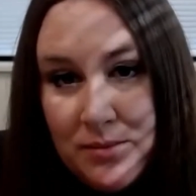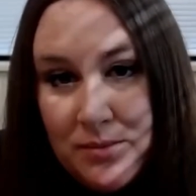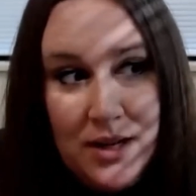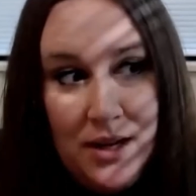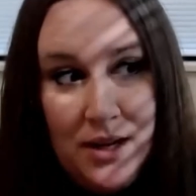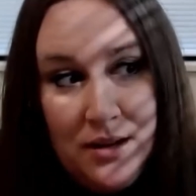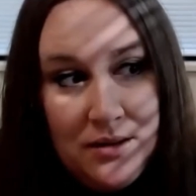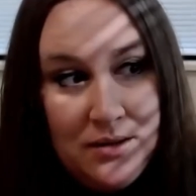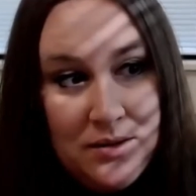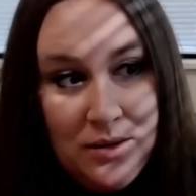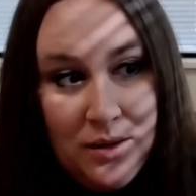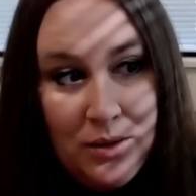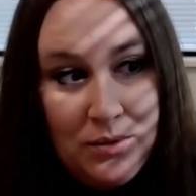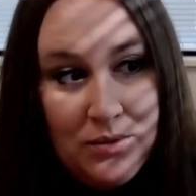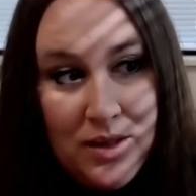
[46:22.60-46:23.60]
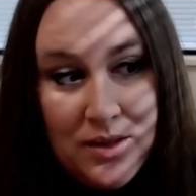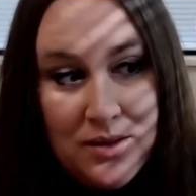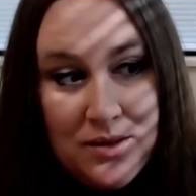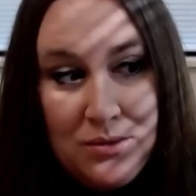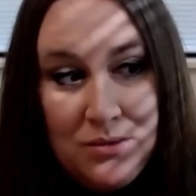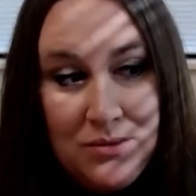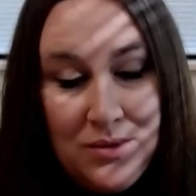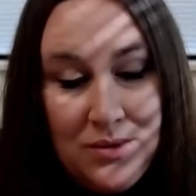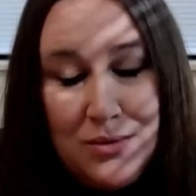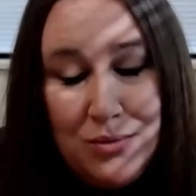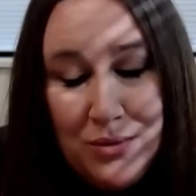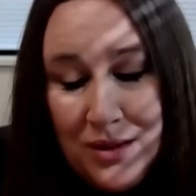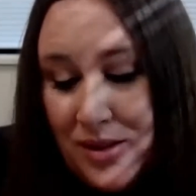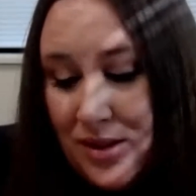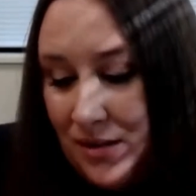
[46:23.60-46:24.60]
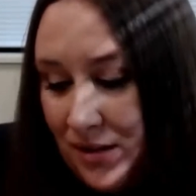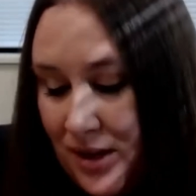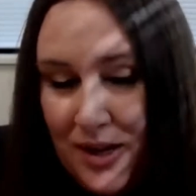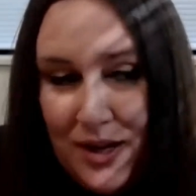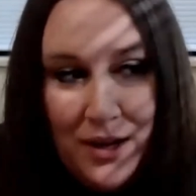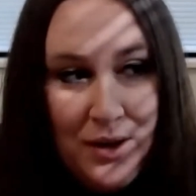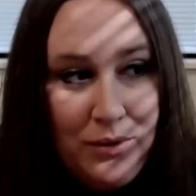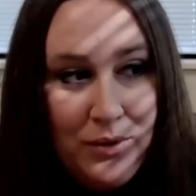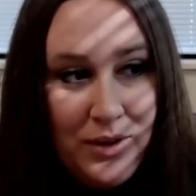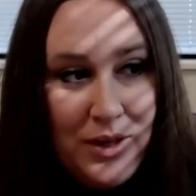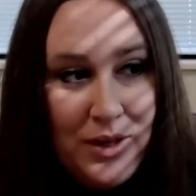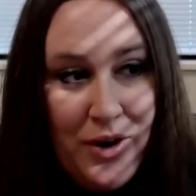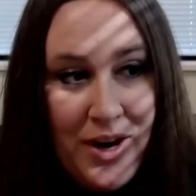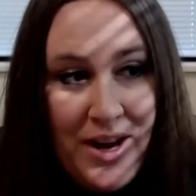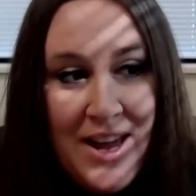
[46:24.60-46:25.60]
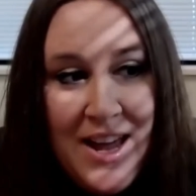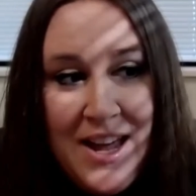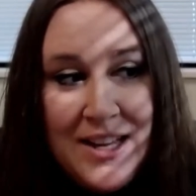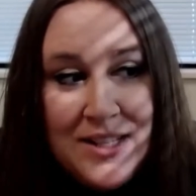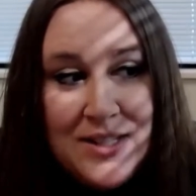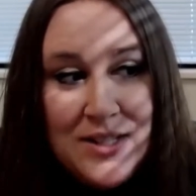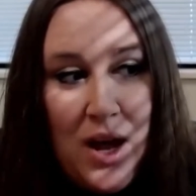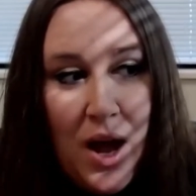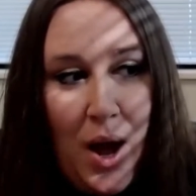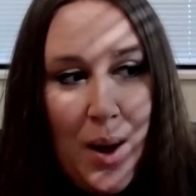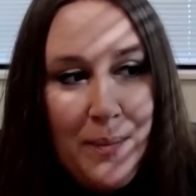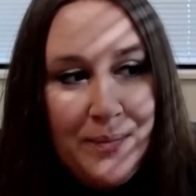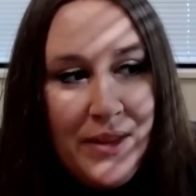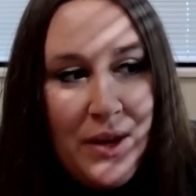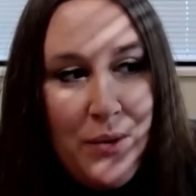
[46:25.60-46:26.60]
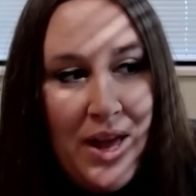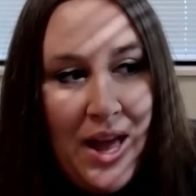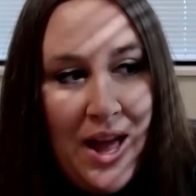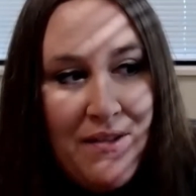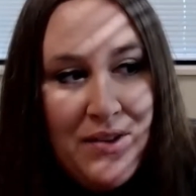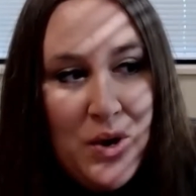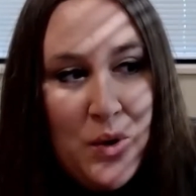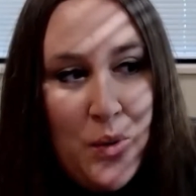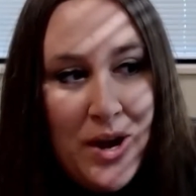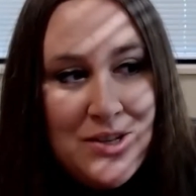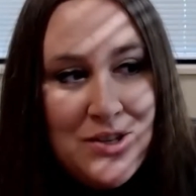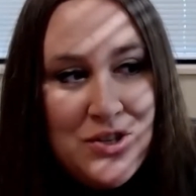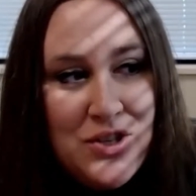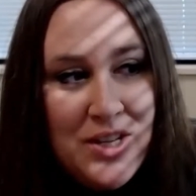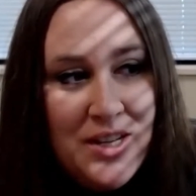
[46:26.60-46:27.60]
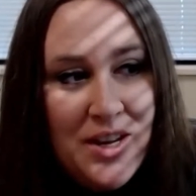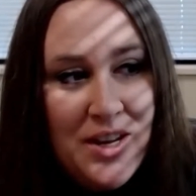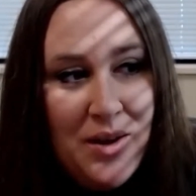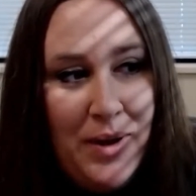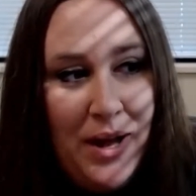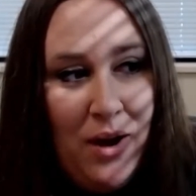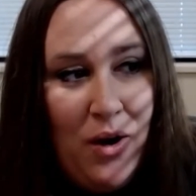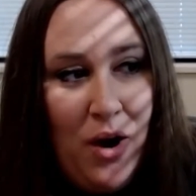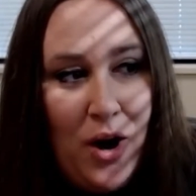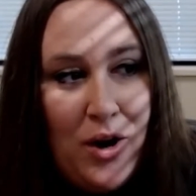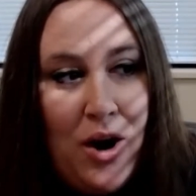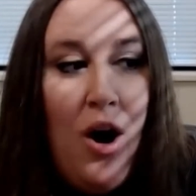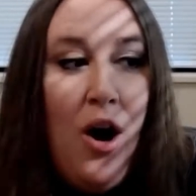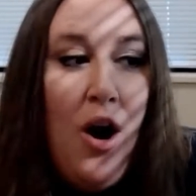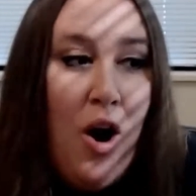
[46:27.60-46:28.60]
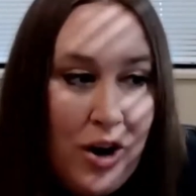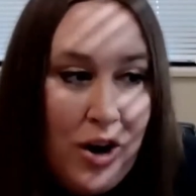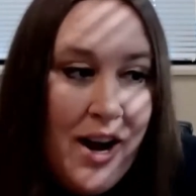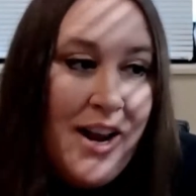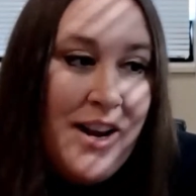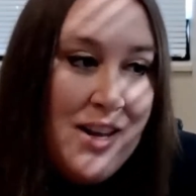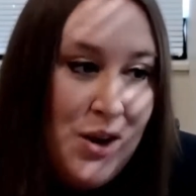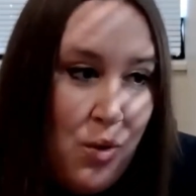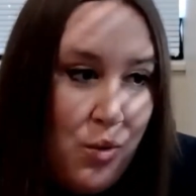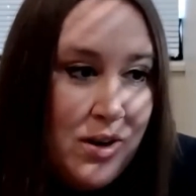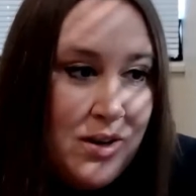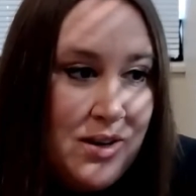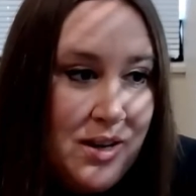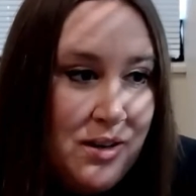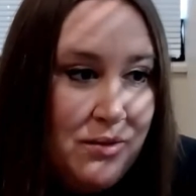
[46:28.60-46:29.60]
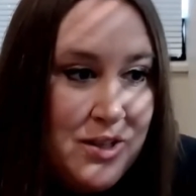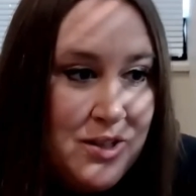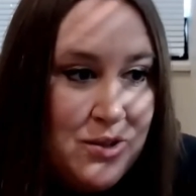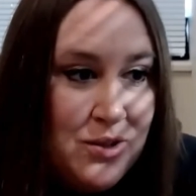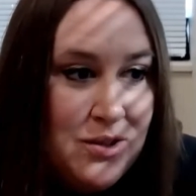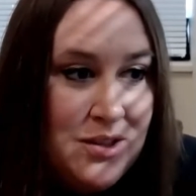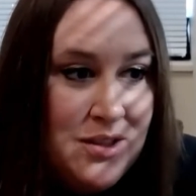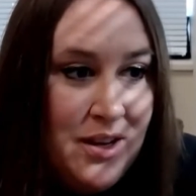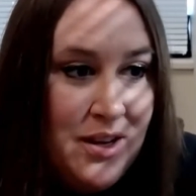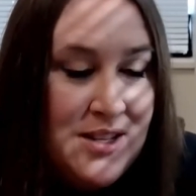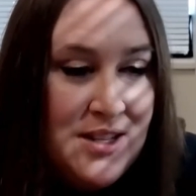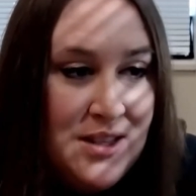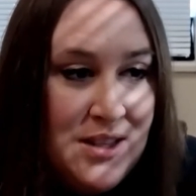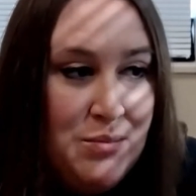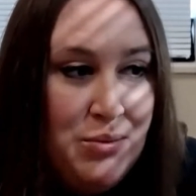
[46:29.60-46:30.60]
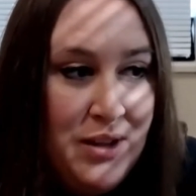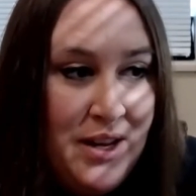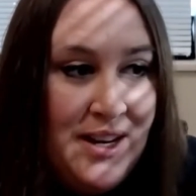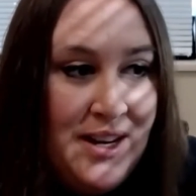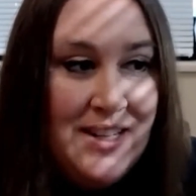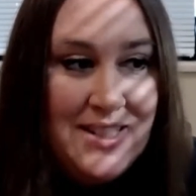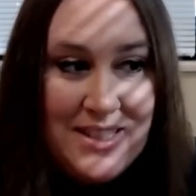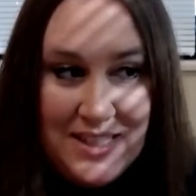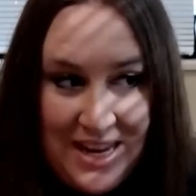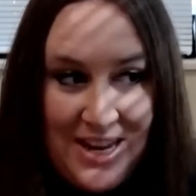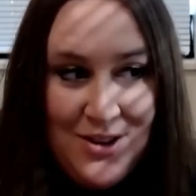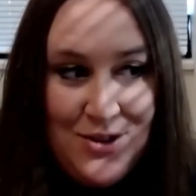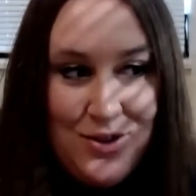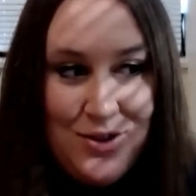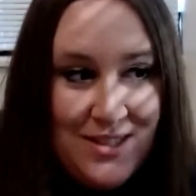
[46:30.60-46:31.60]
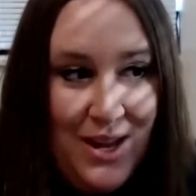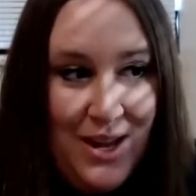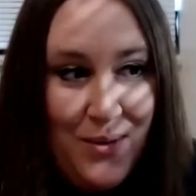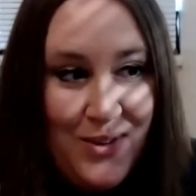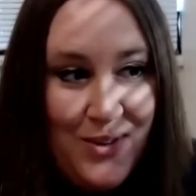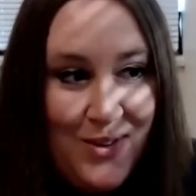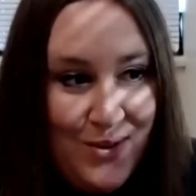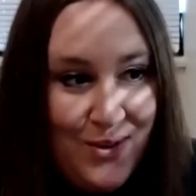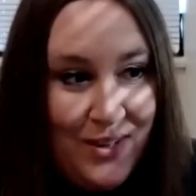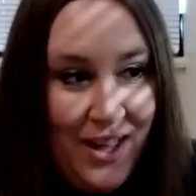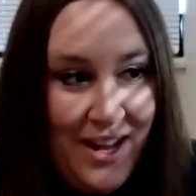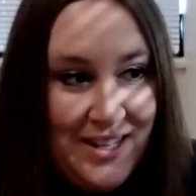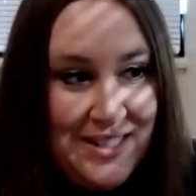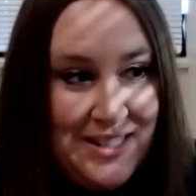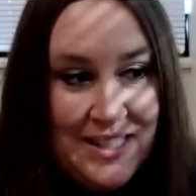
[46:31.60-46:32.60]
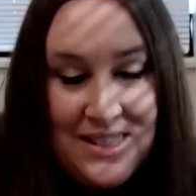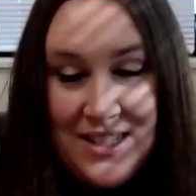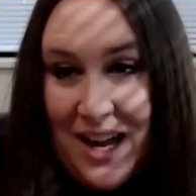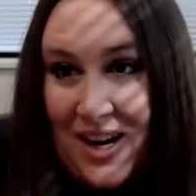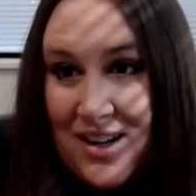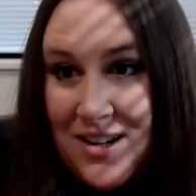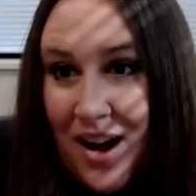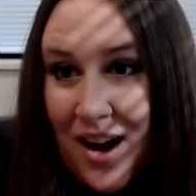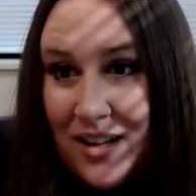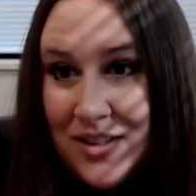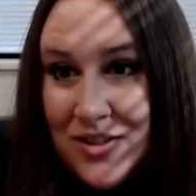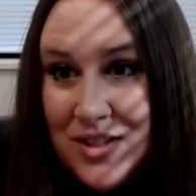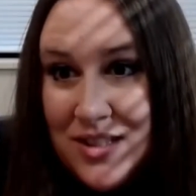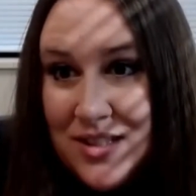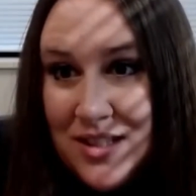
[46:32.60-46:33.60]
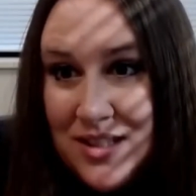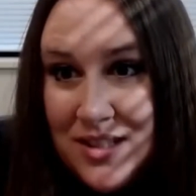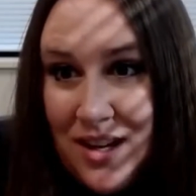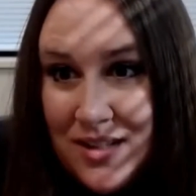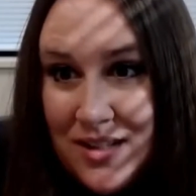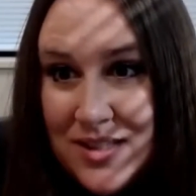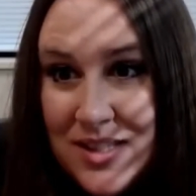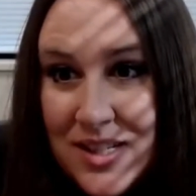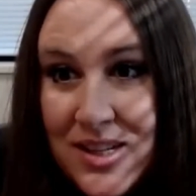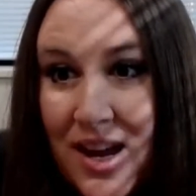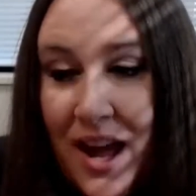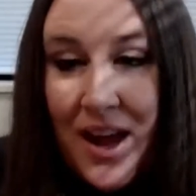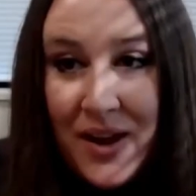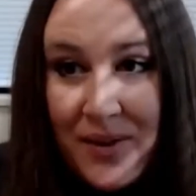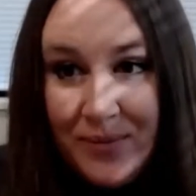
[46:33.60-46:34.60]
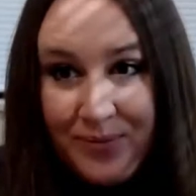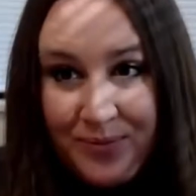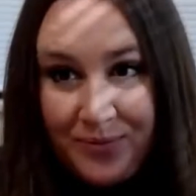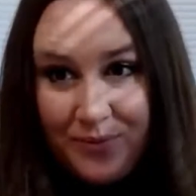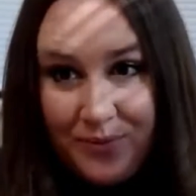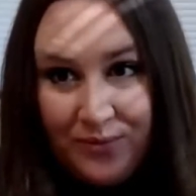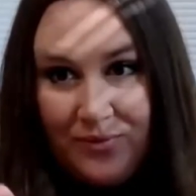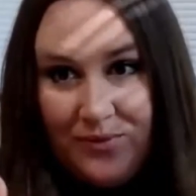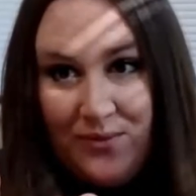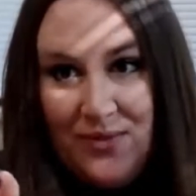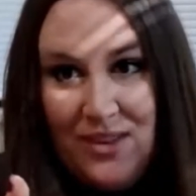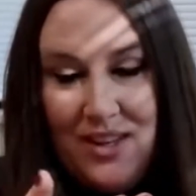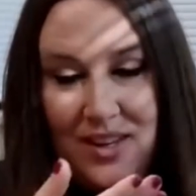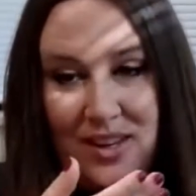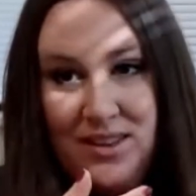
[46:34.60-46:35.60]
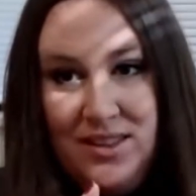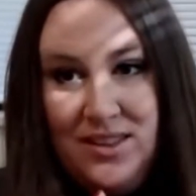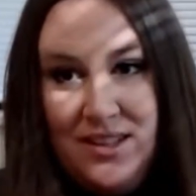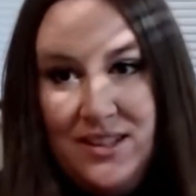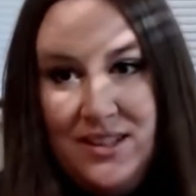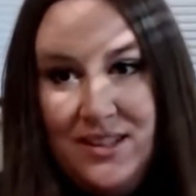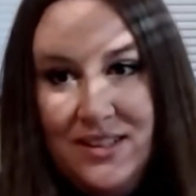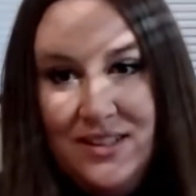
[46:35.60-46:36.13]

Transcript: data. So that's really, really great. We have a question about are any coordinated research studies in the planning stages that will utilize these technologies discussed today? I think.